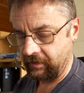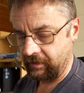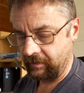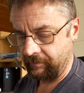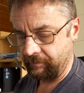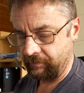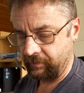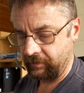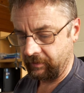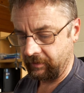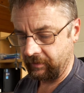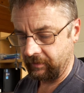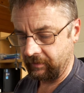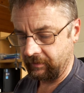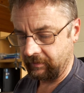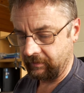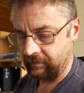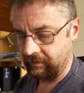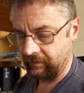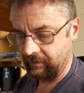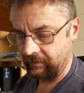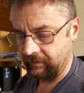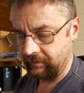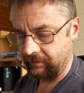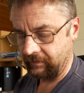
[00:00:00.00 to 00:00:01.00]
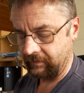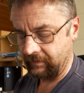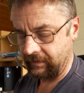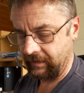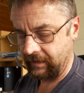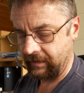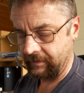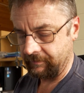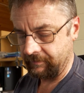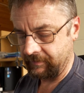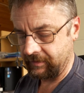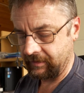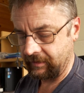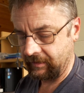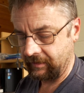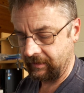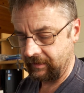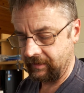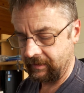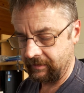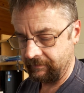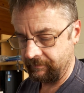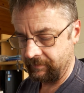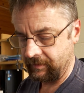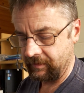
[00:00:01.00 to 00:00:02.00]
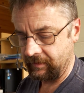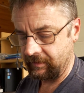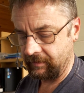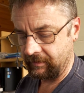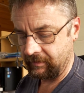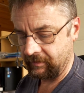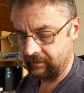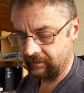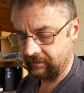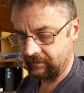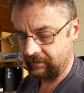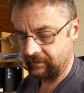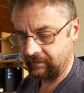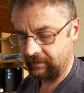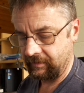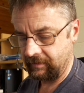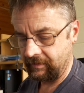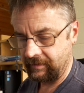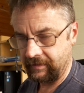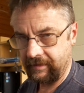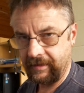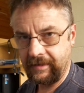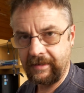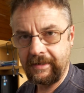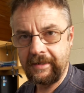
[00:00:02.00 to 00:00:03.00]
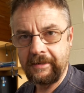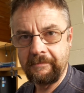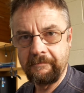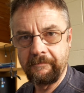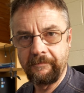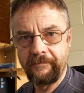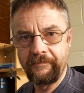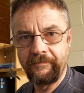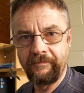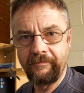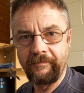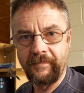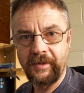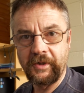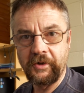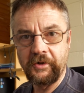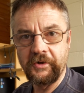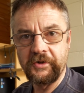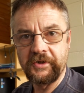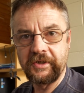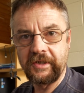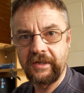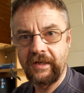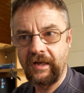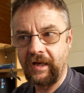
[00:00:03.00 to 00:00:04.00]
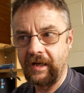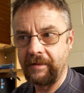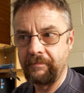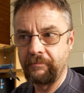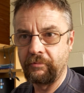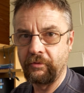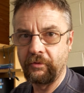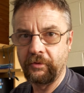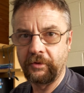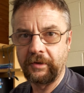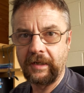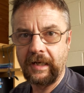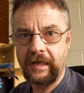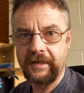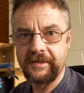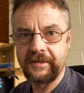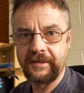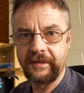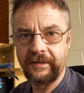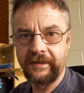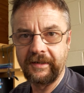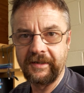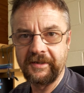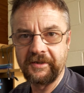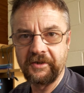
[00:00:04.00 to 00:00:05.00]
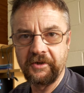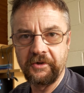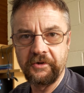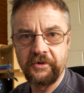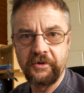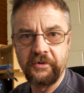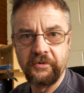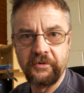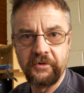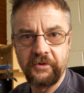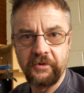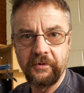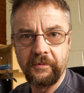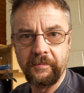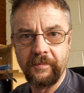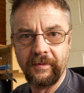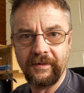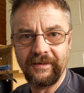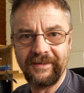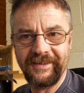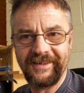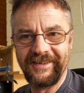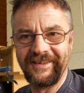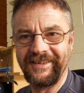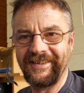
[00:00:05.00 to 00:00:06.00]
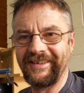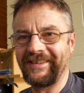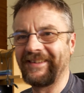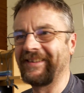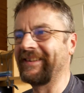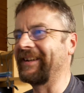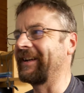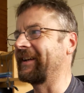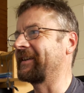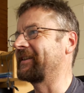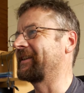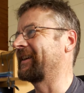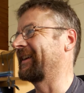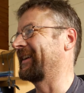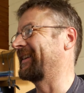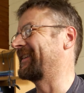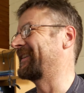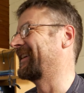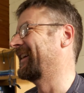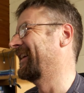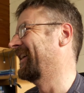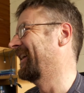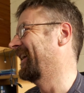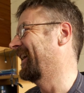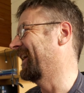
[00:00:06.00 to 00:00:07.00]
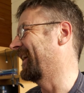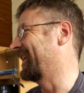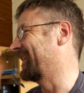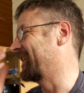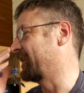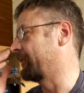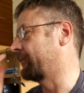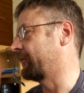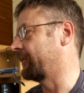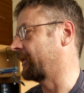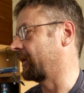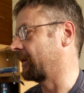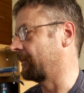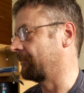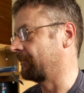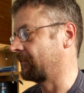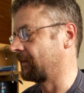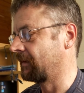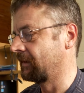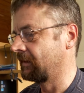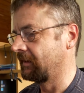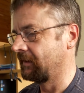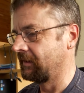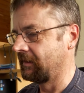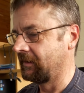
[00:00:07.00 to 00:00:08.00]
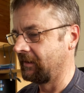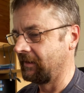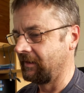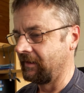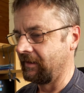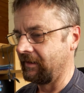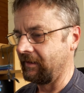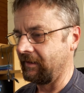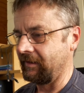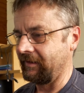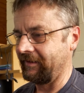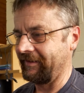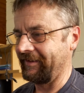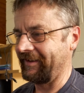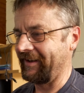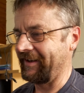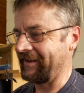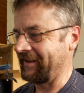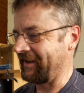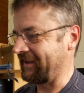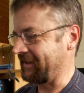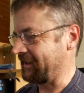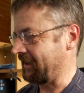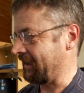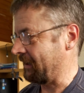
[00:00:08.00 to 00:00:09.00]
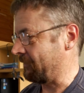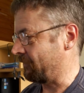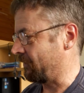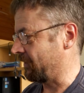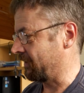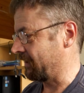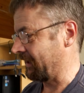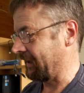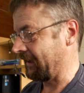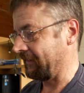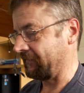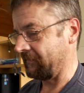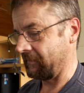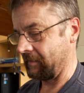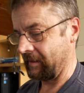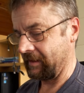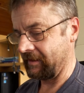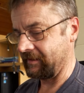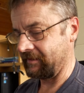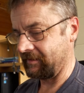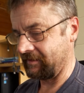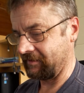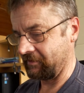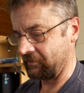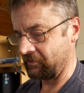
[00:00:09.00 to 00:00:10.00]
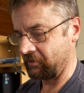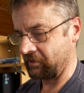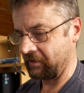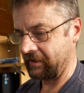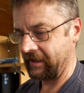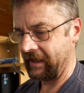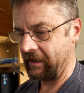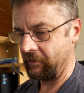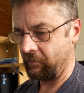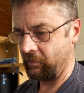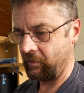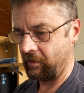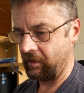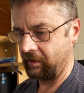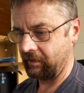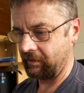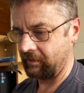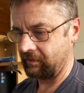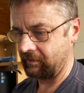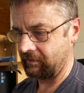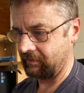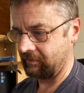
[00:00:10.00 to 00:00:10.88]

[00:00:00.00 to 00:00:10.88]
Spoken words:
to put names A, B, C, D because I'm broadcasting this on YouTube. and if I want to have my social network